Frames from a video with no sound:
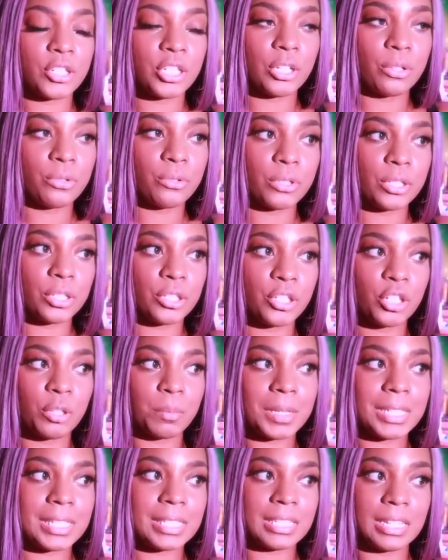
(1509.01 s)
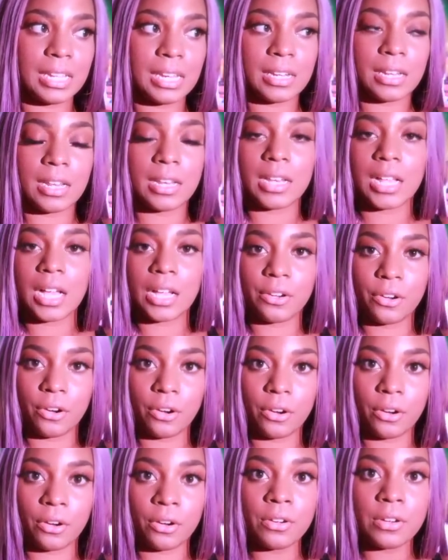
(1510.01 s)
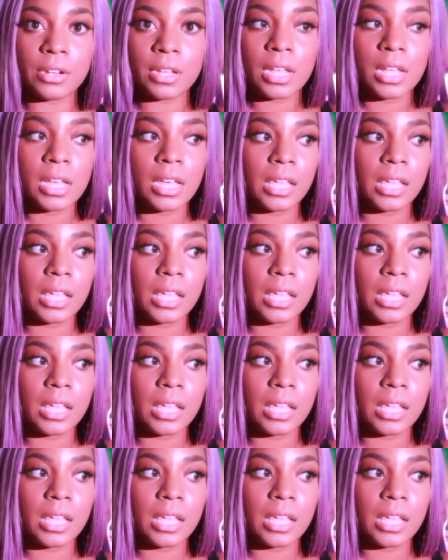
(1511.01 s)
children should be seen and not heard.